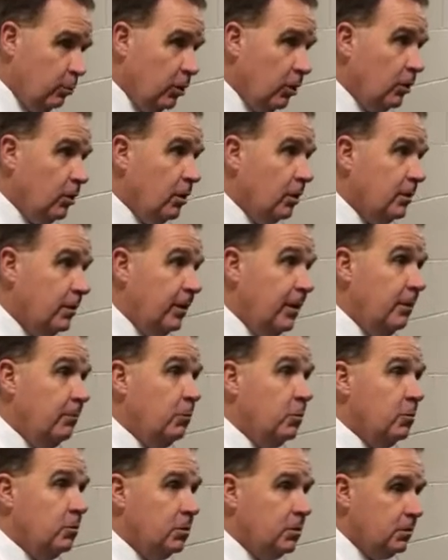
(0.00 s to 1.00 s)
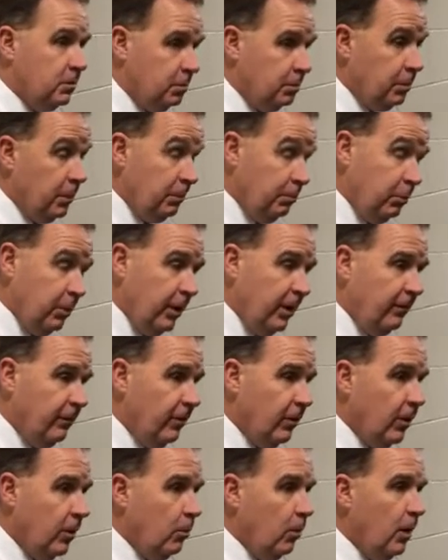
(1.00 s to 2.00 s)
a real good team who's been playing
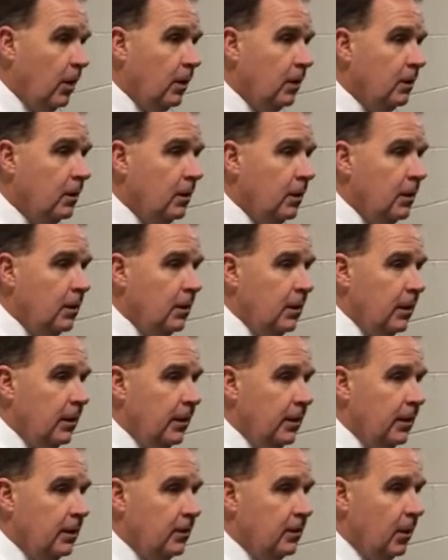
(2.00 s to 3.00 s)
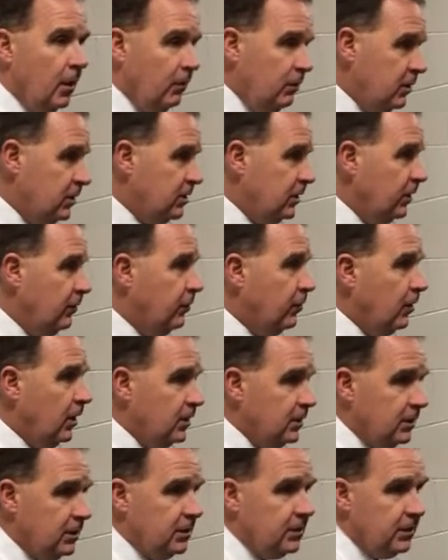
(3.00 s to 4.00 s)
very well. And obviously for
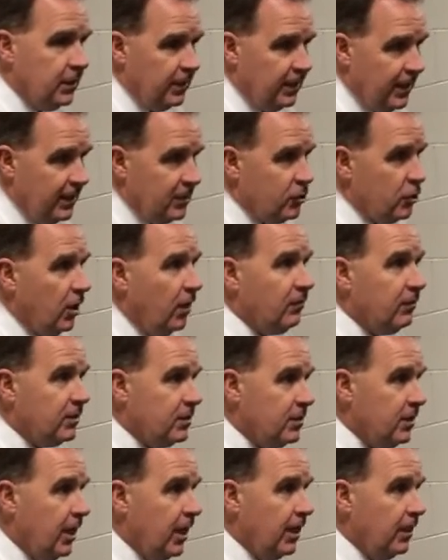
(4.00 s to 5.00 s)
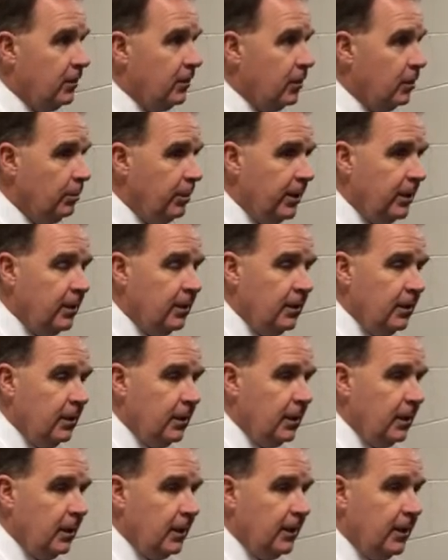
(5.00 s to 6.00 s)
us, it gets off the snide a little bit.
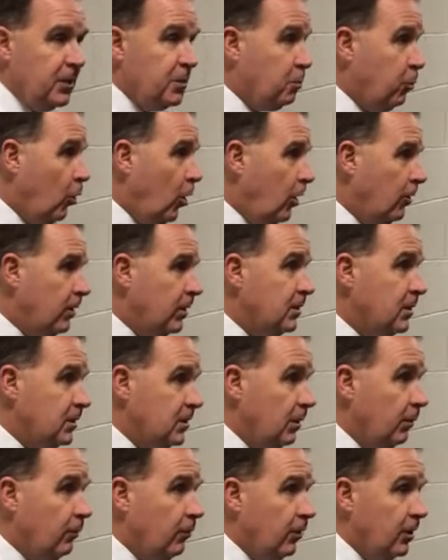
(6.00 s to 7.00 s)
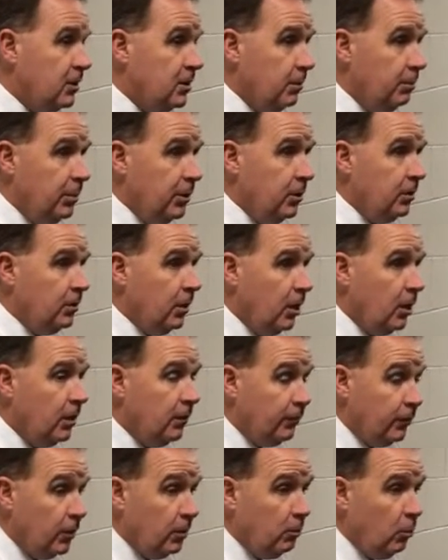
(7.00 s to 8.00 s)
It's progress. It's something for us to build
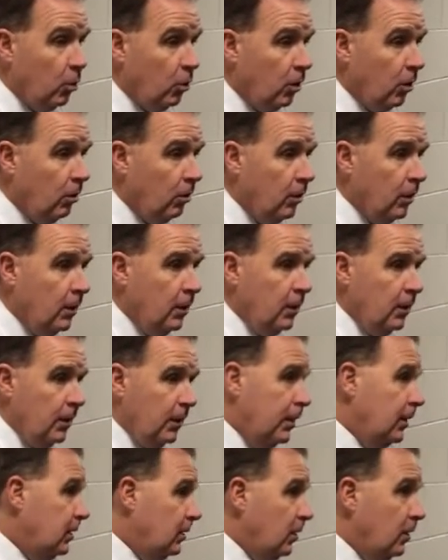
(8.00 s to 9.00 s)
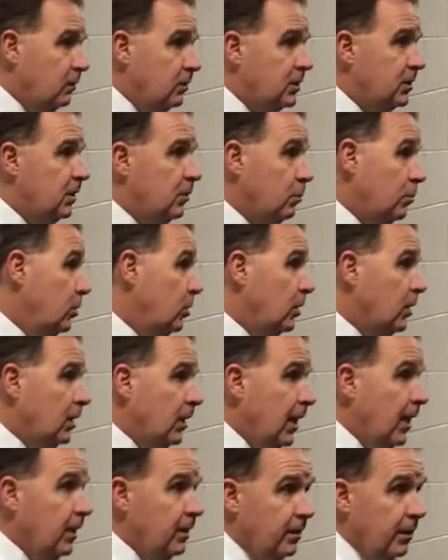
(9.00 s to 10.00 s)
on for tomorrow. And obviously we're
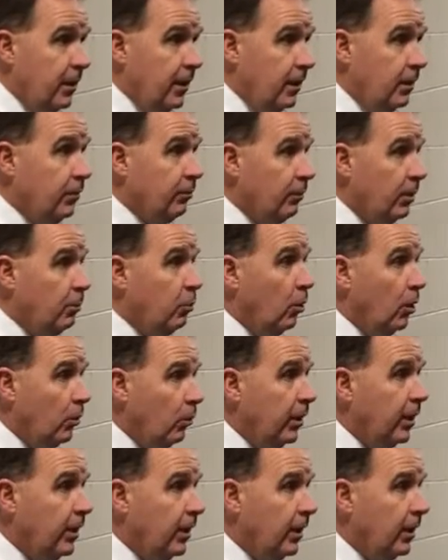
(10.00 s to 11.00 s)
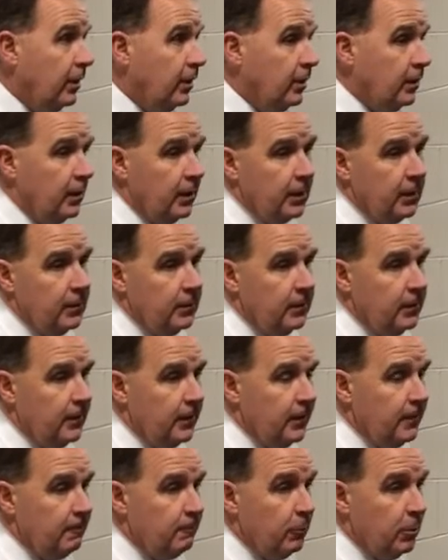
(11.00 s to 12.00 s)
looking at it together, 3-point weekend. And
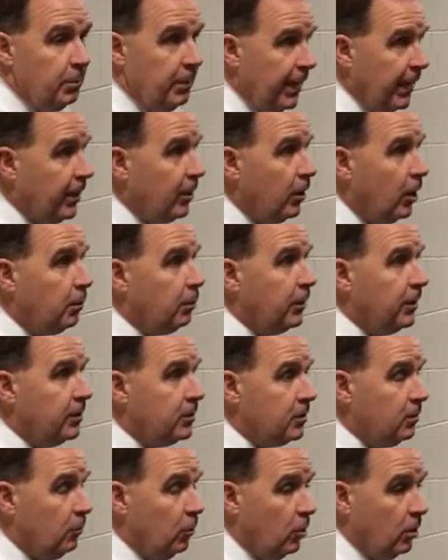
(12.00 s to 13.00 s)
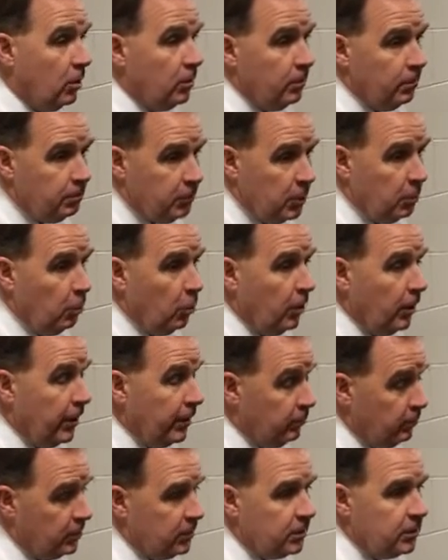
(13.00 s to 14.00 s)
we're back at our place tomorrow
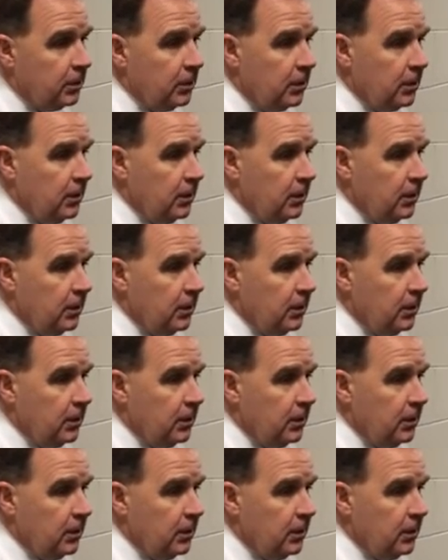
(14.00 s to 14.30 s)
night, which